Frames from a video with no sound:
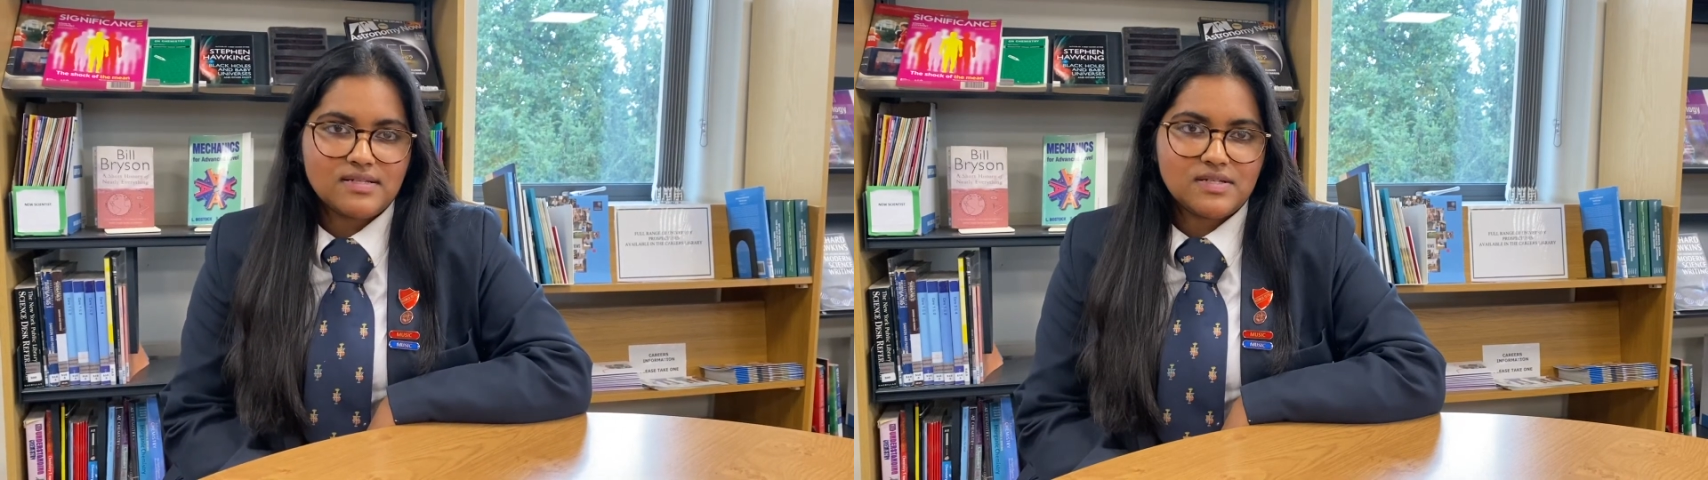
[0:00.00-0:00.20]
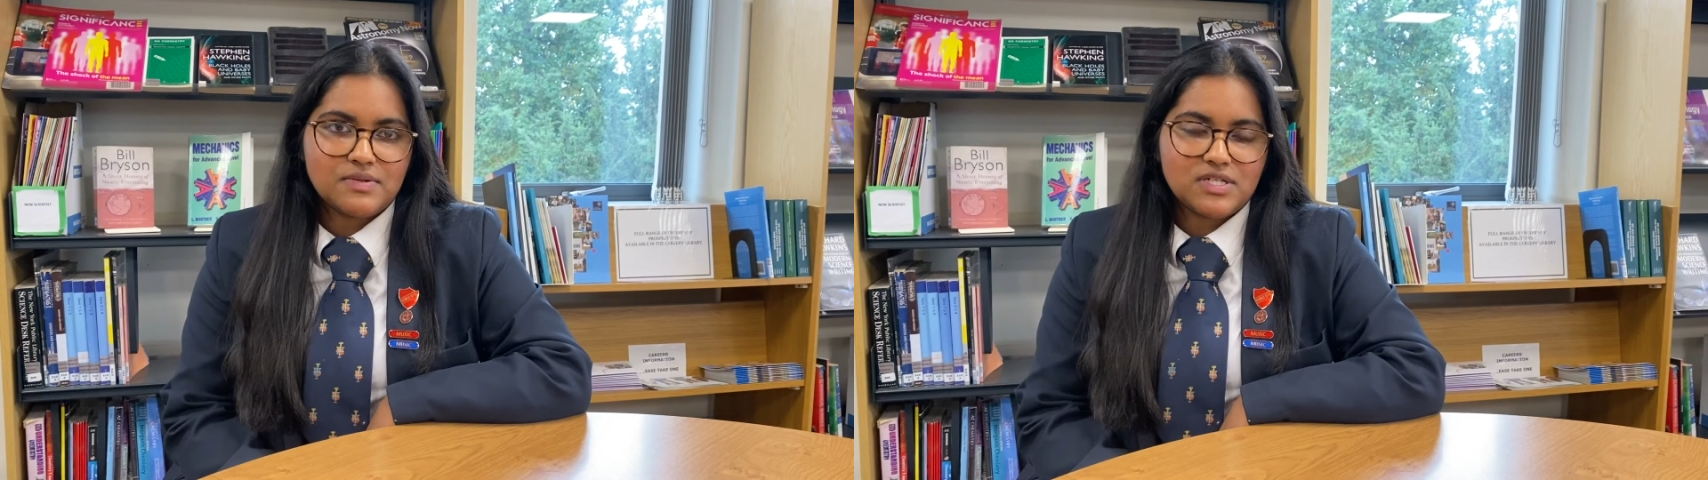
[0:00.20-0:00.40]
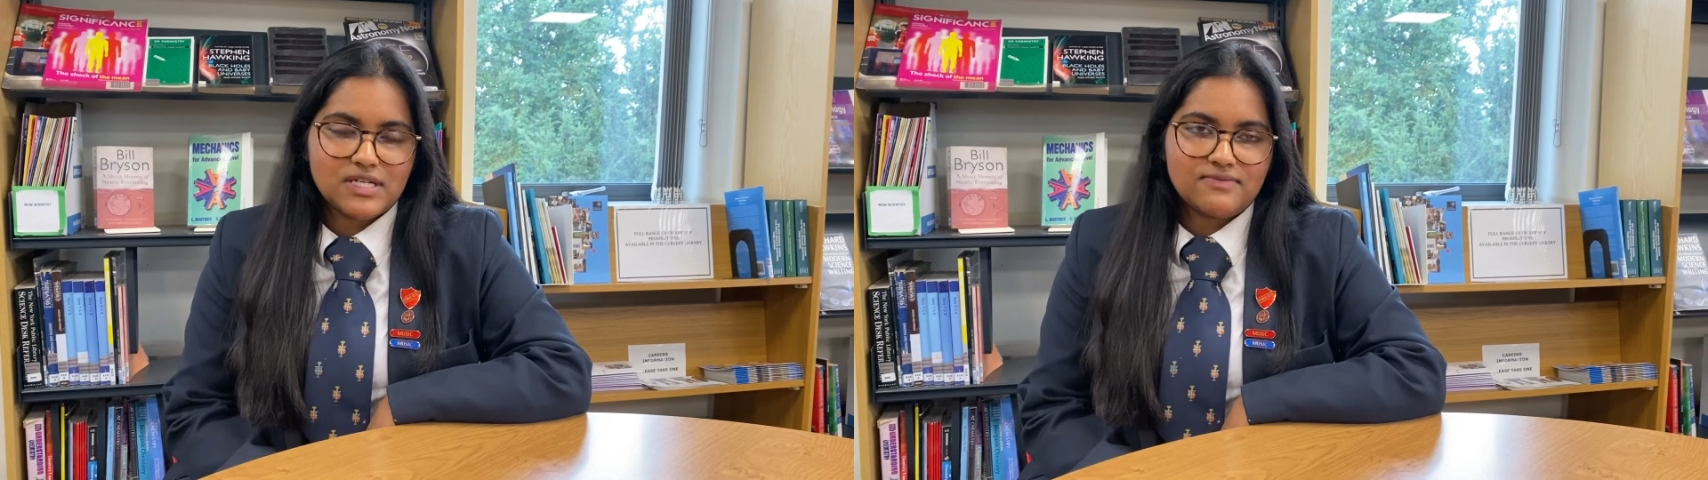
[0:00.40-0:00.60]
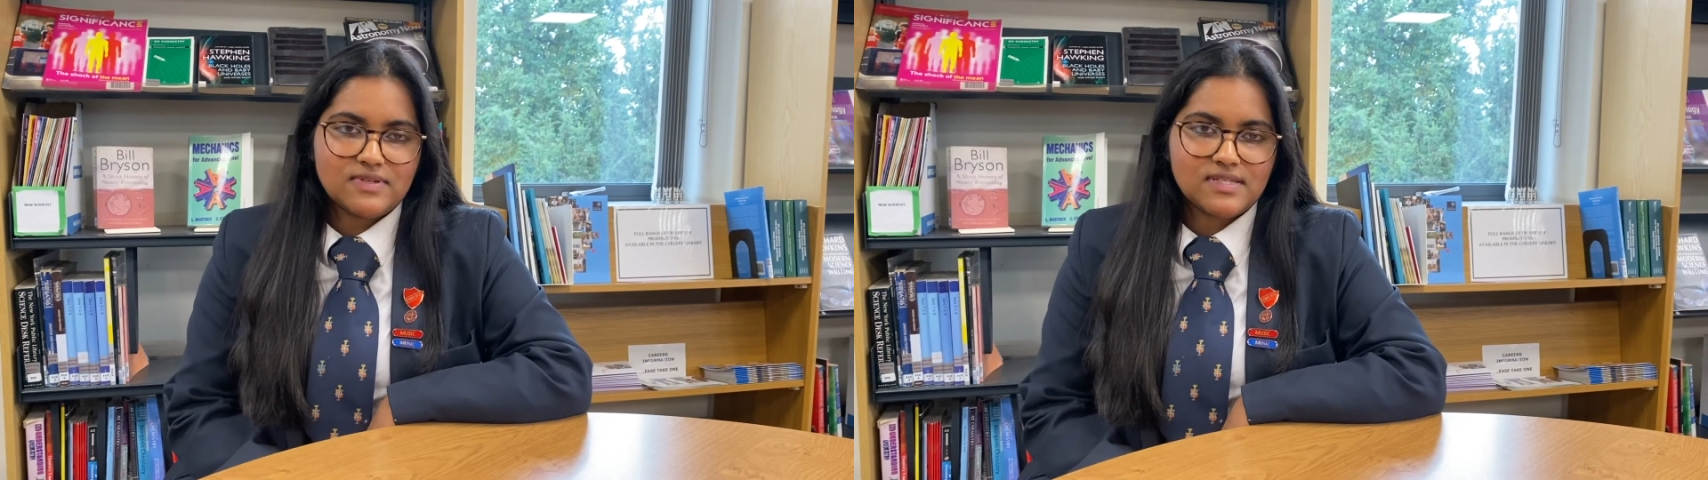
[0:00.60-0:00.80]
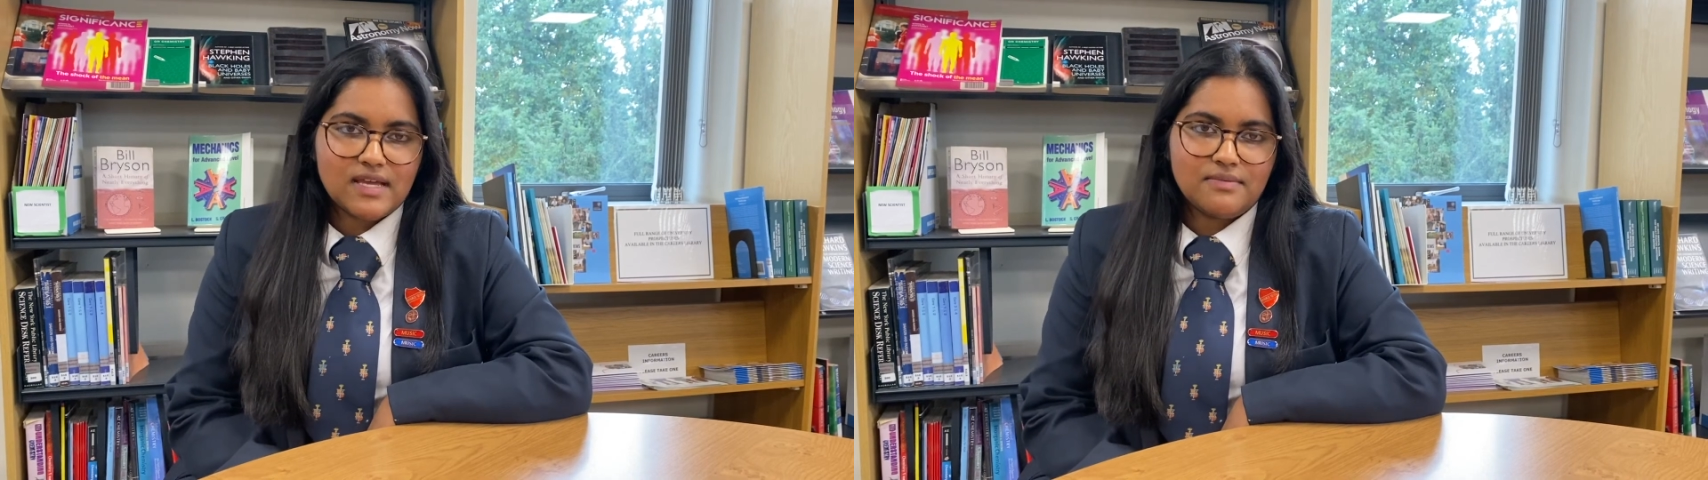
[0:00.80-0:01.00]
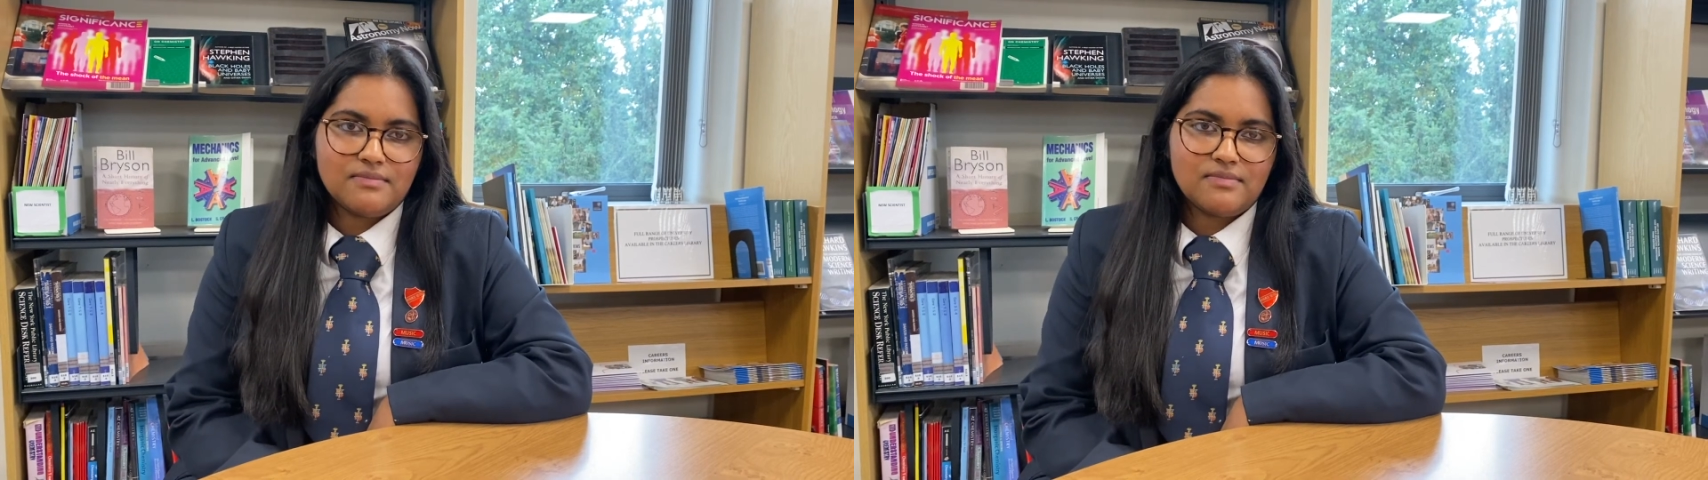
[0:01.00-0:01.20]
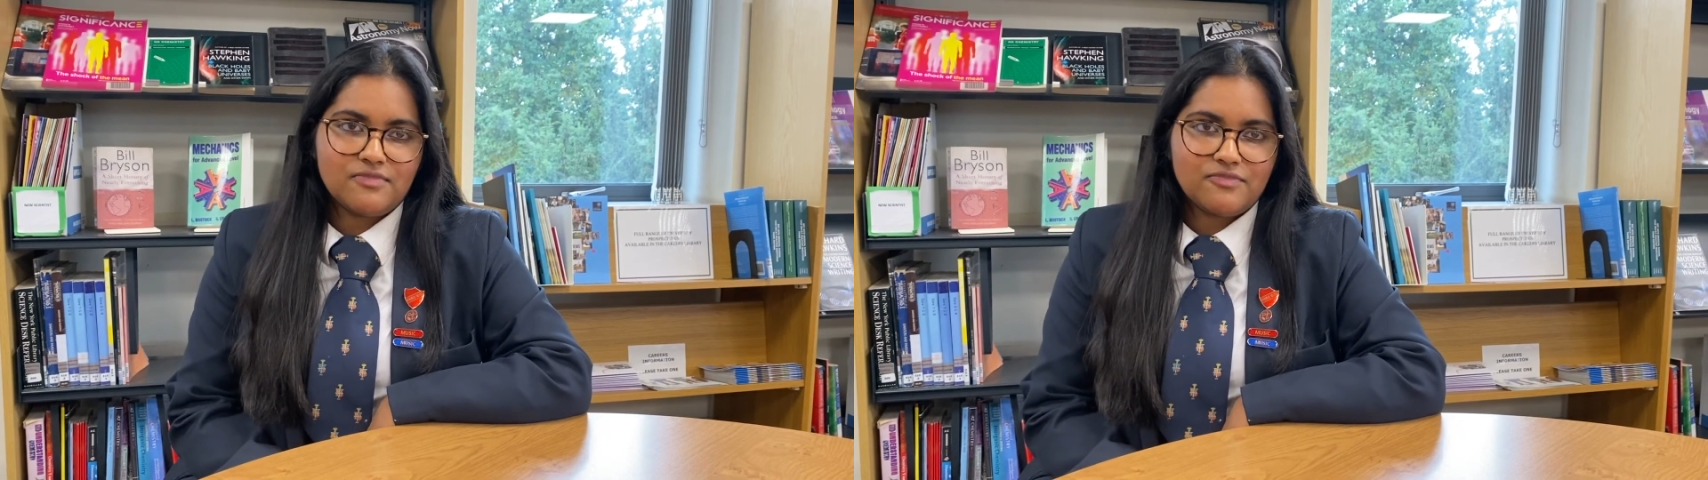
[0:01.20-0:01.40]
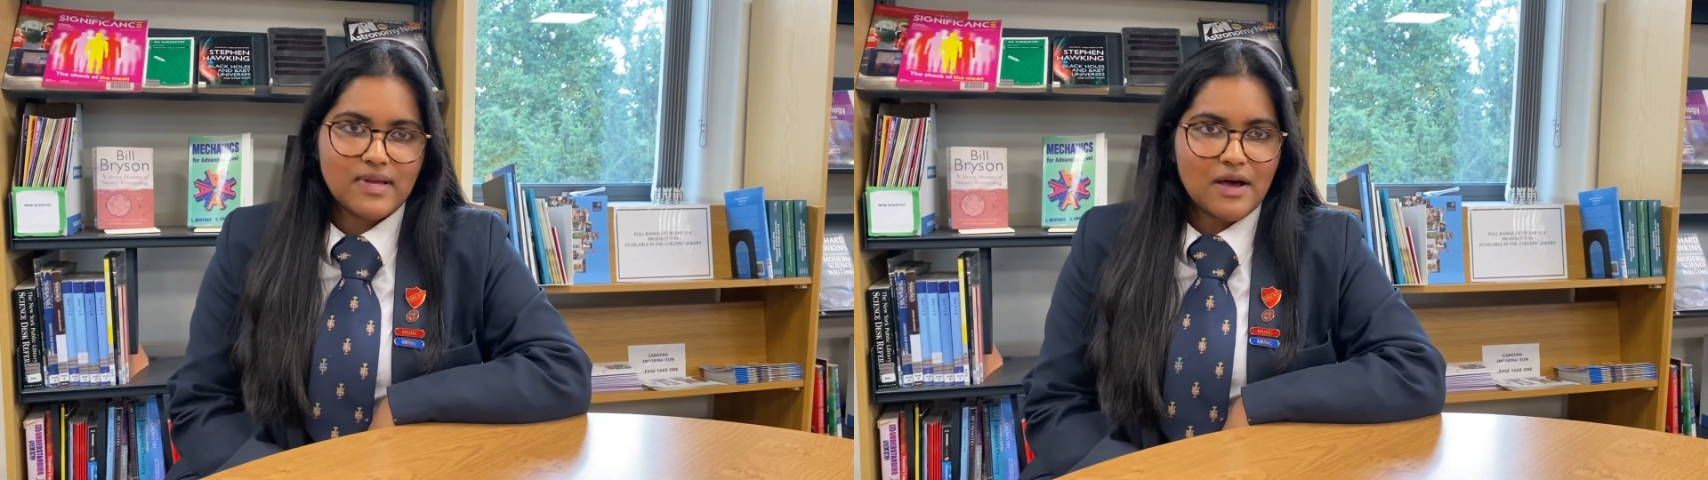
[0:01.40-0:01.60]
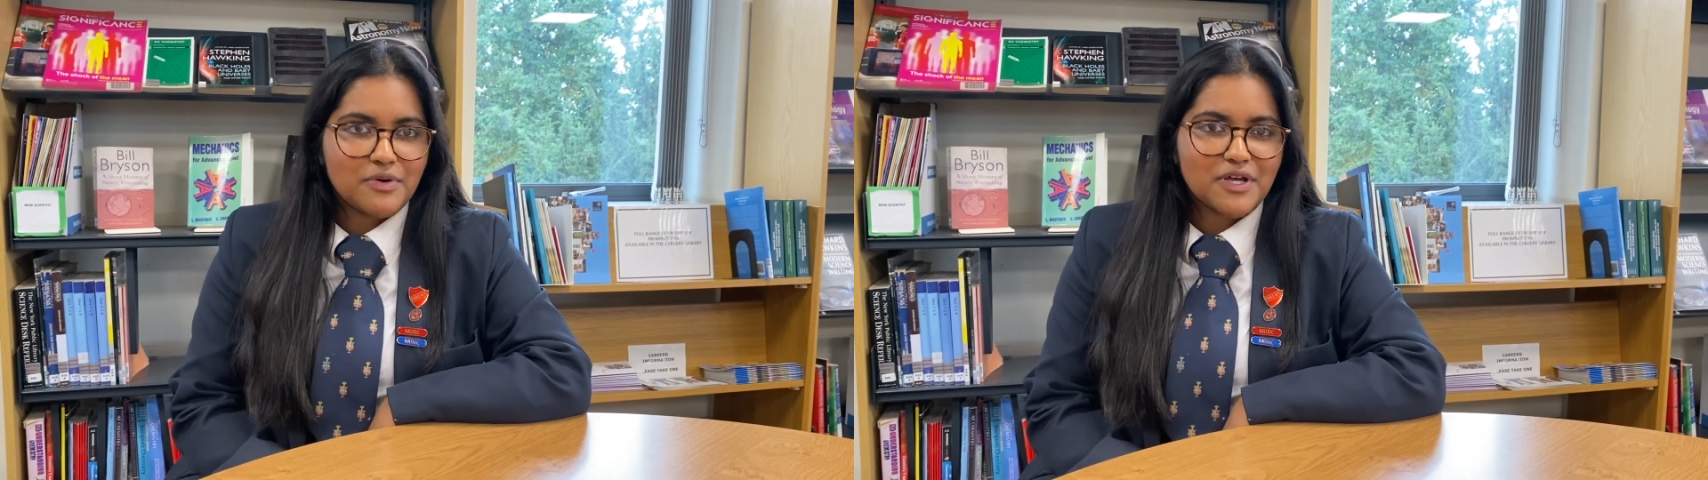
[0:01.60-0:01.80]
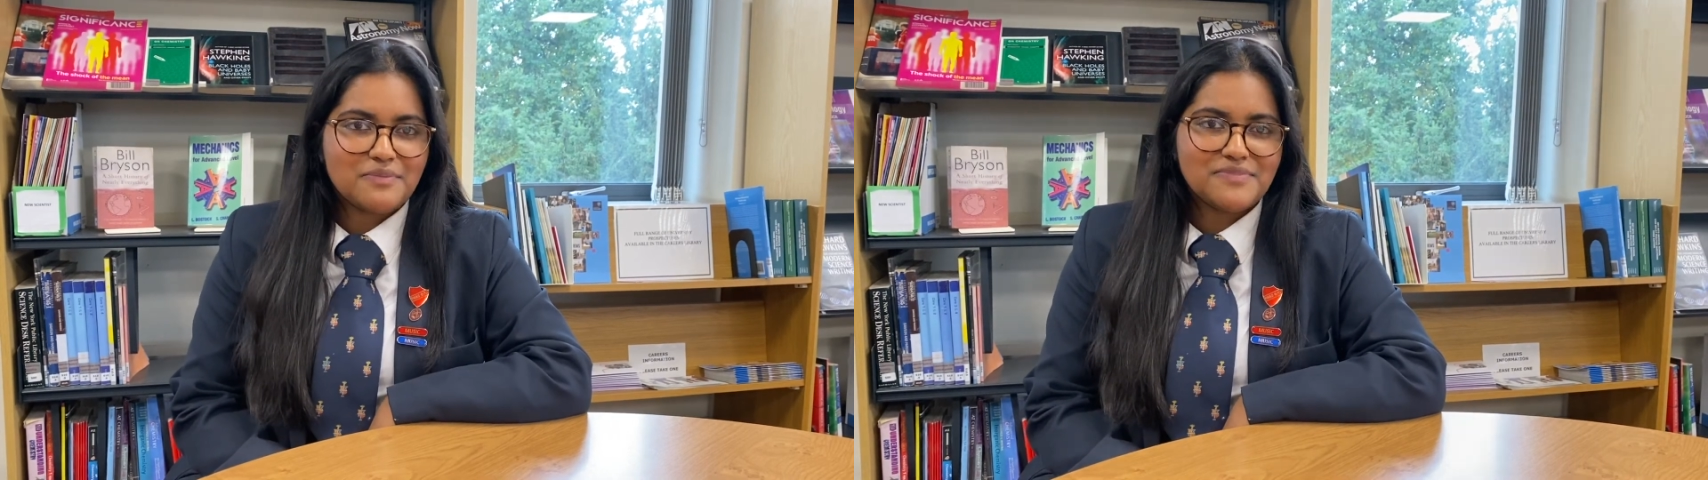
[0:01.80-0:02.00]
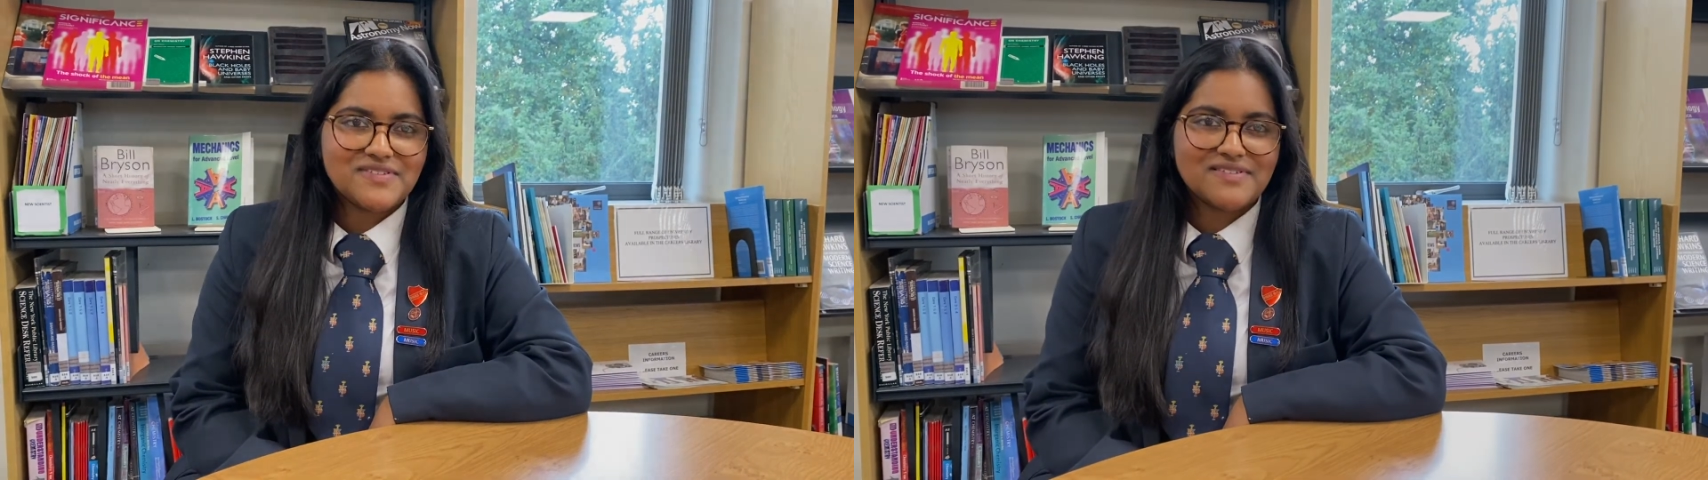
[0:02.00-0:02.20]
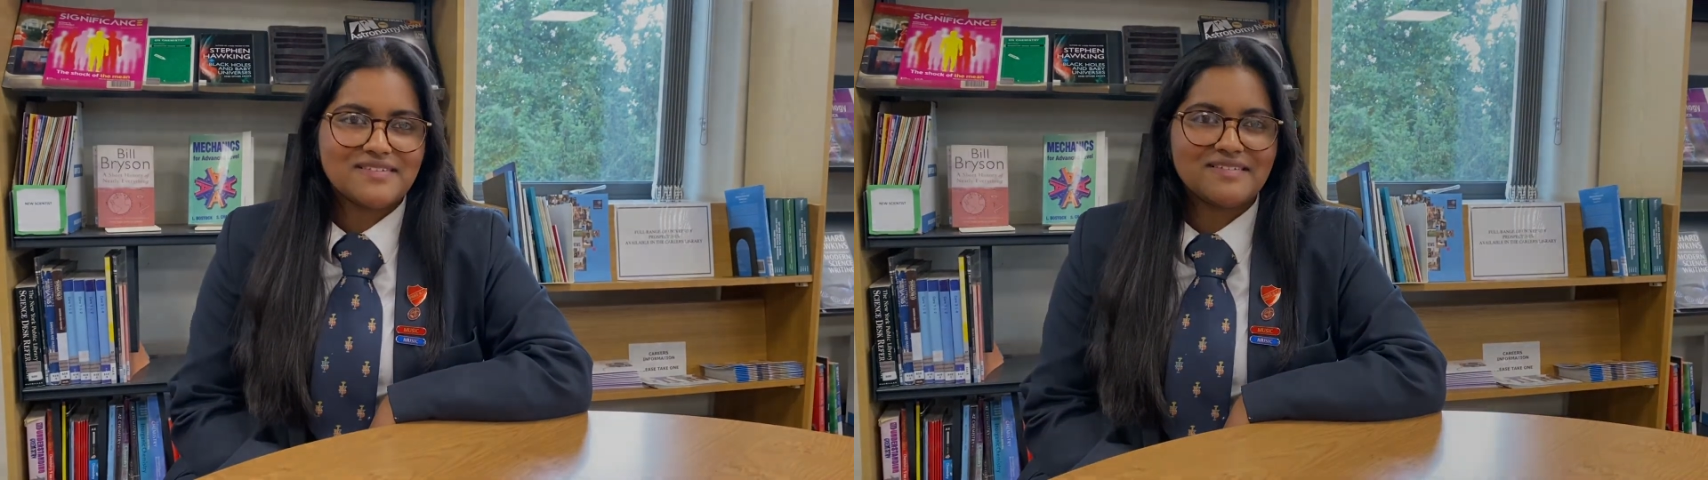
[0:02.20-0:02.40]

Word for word: to achieve the same outcomes.